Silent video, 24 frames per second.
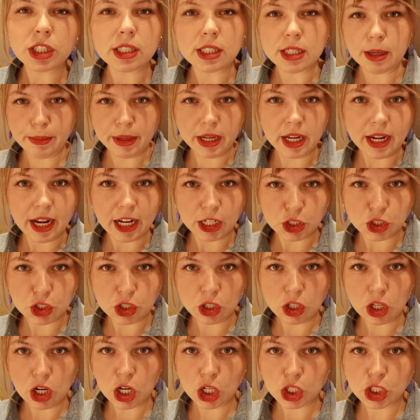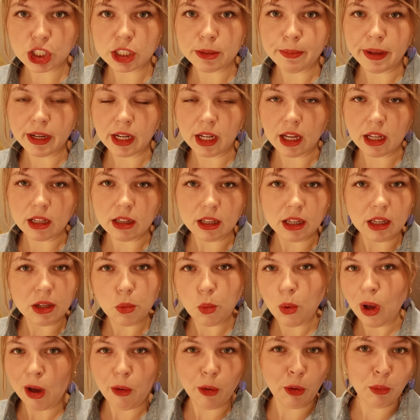some in an extra large, depending on like
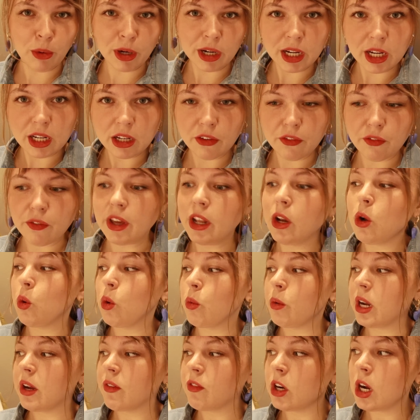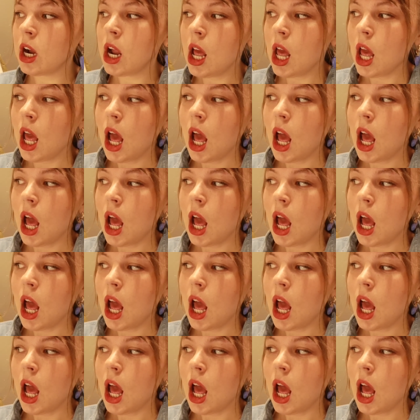how I wanted it to fit or whatever.